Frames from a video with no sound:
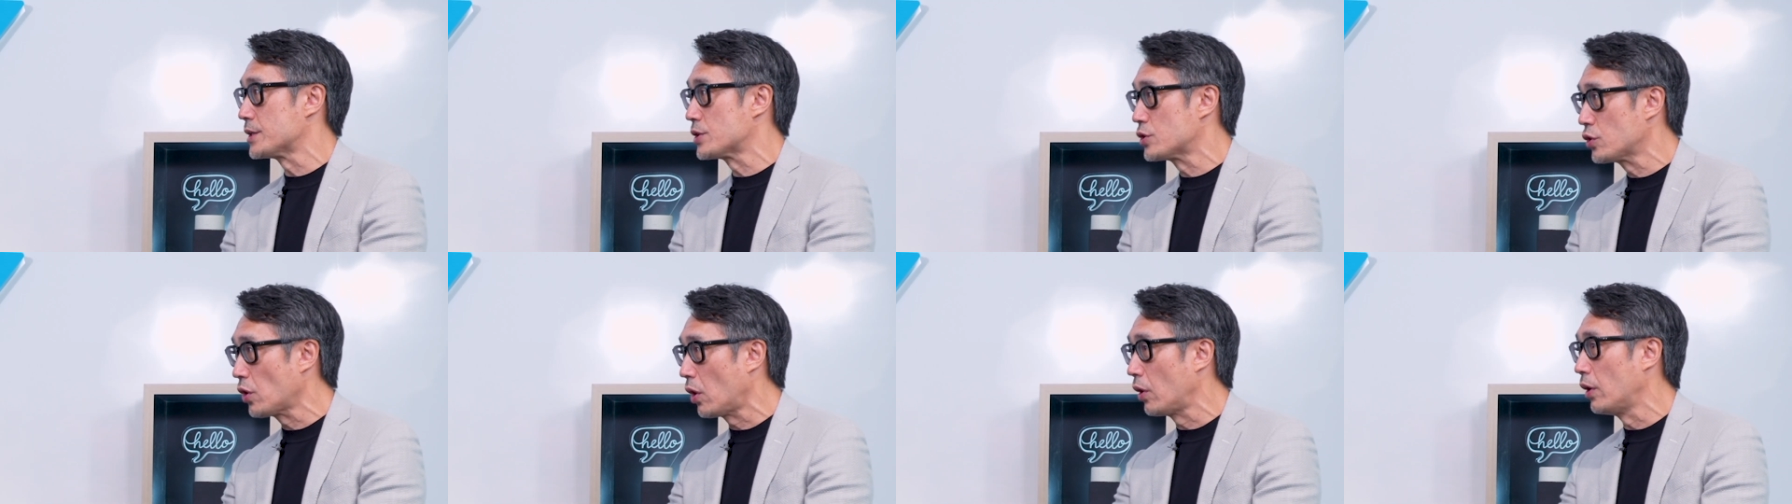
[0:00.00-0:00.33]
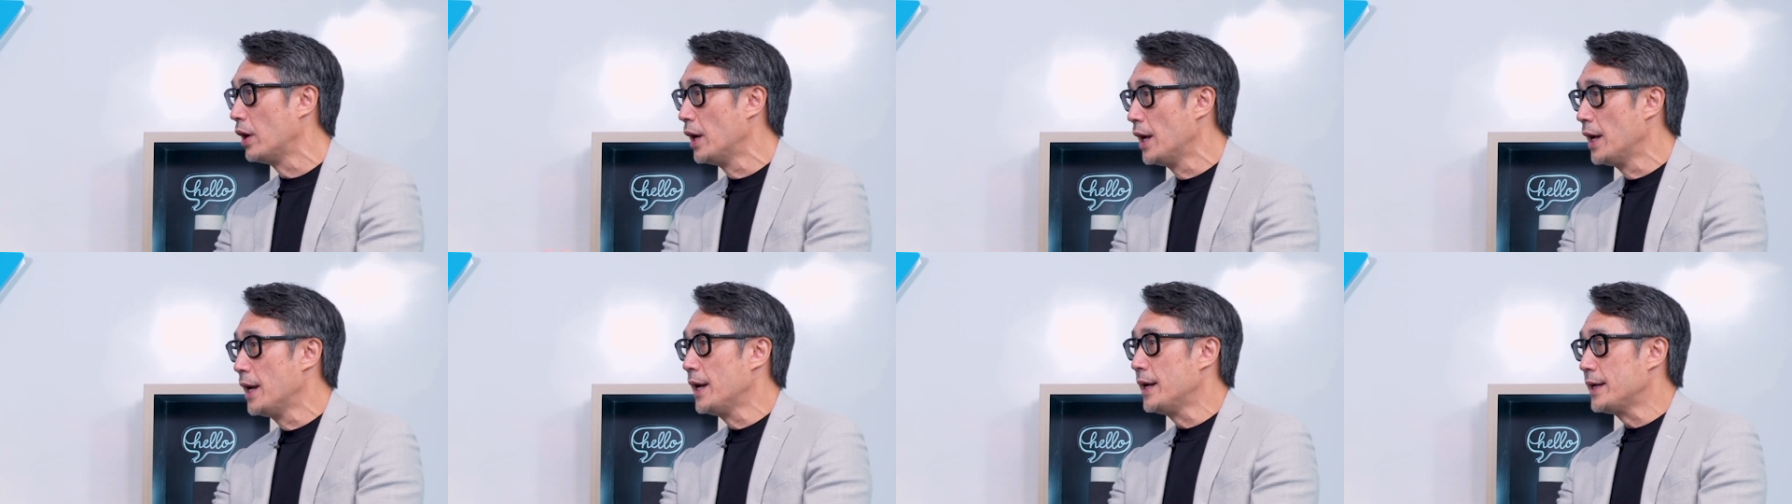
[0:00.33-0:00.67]
not
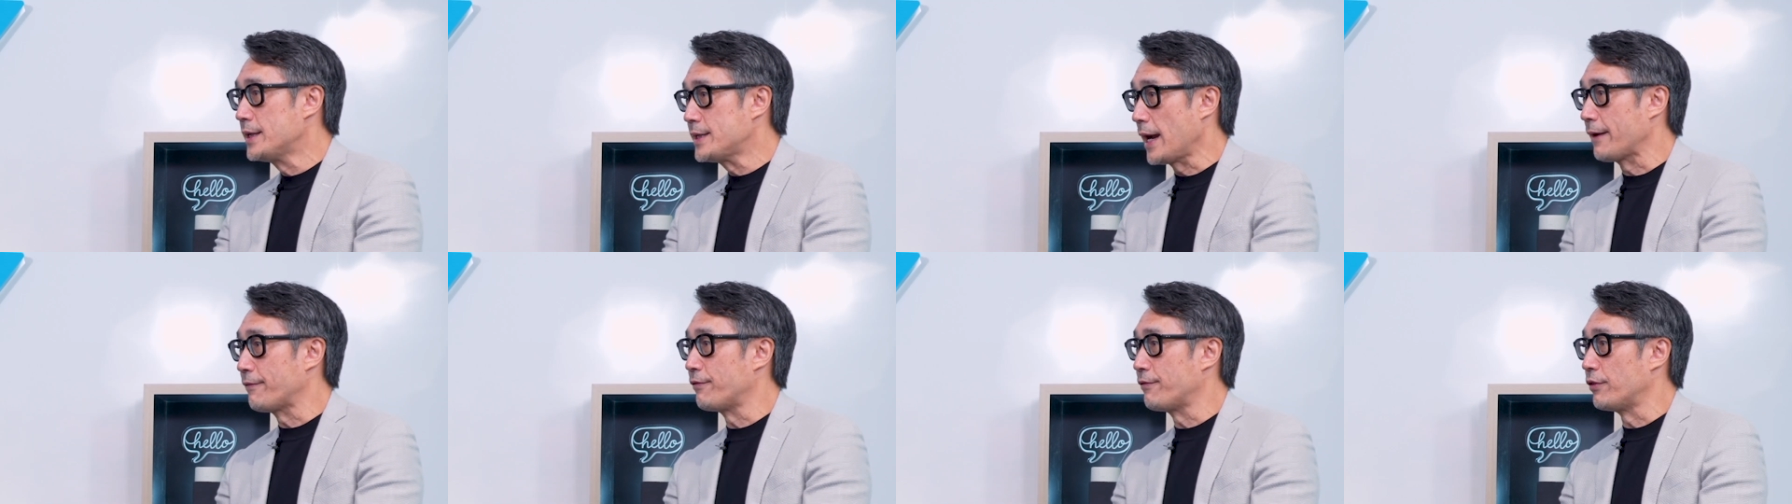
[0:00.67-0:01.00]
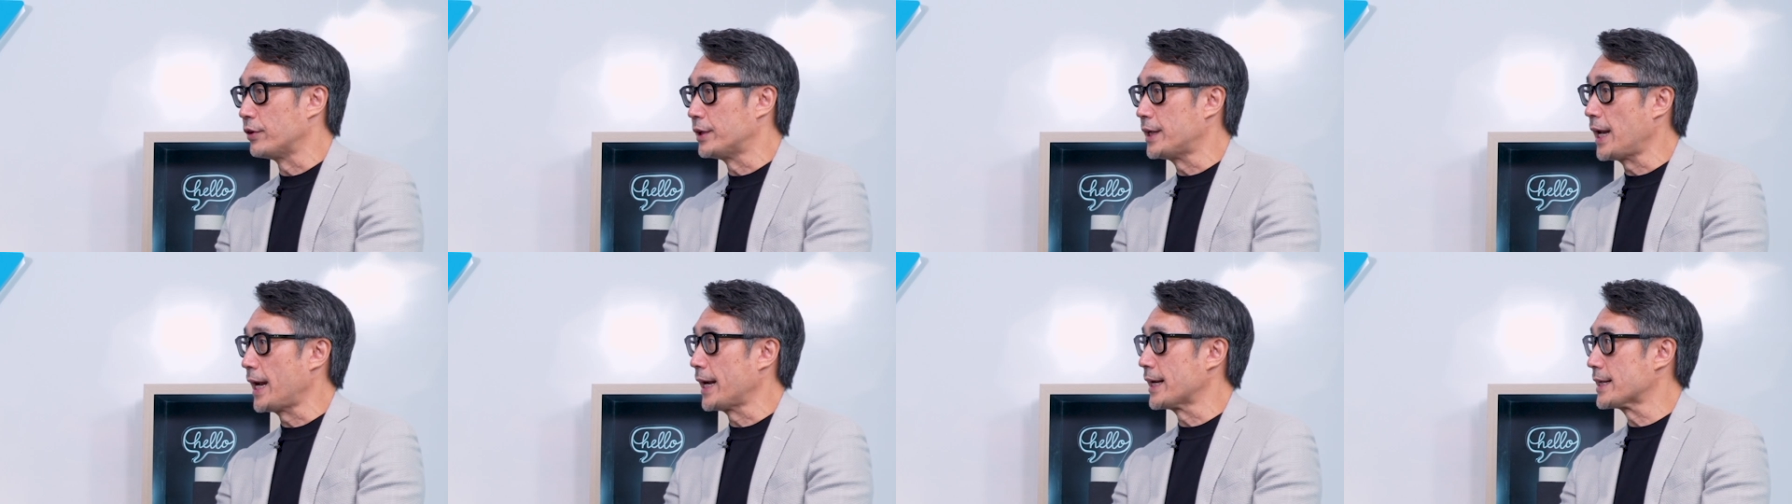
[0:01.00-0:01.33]
tech for
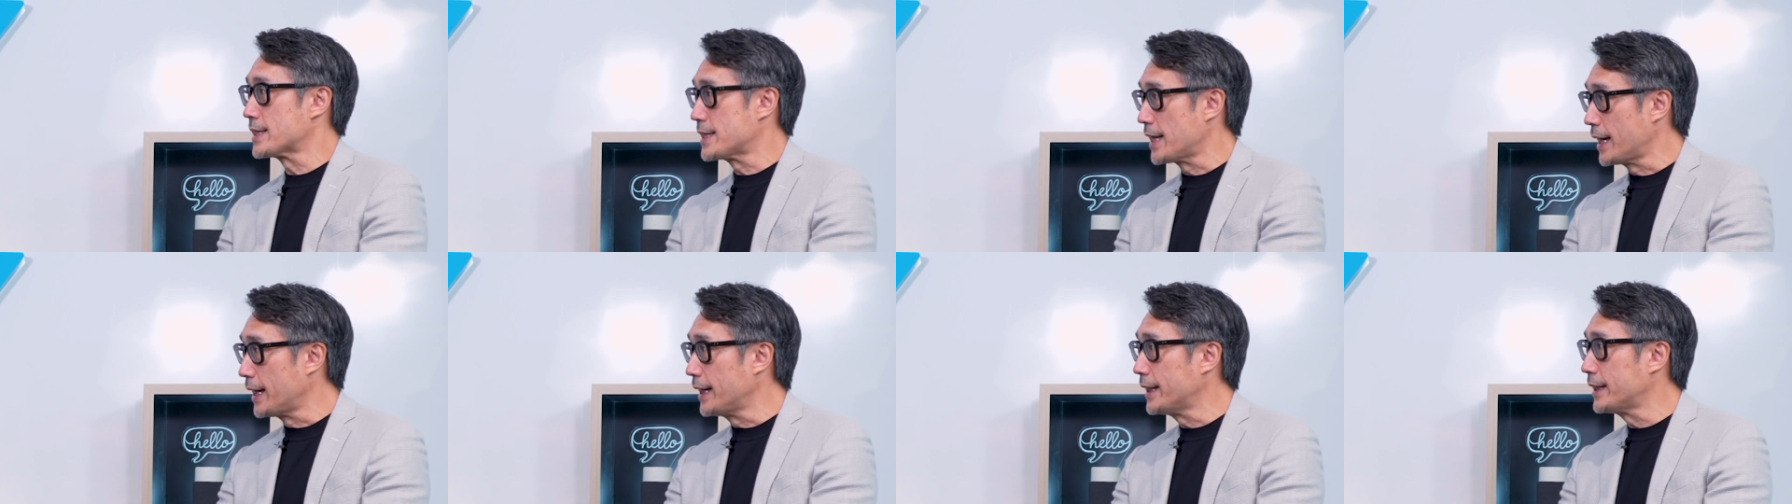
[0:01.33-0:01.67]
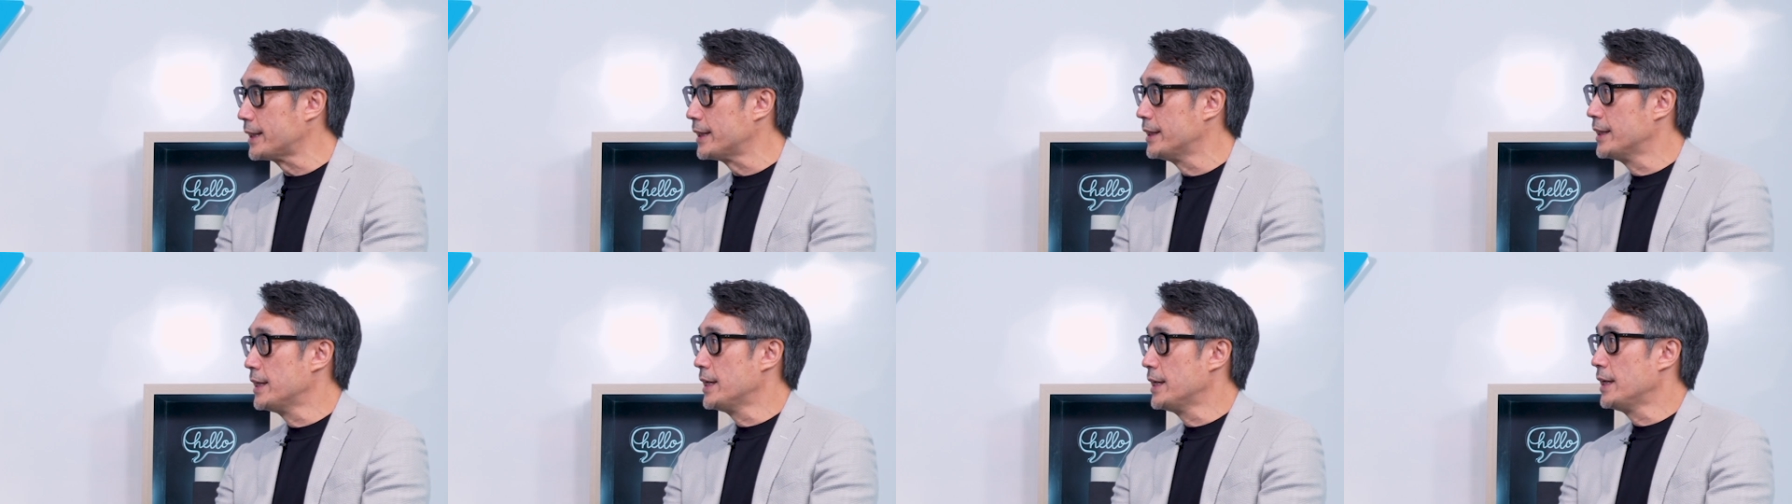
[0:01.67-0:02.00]
tech's sake.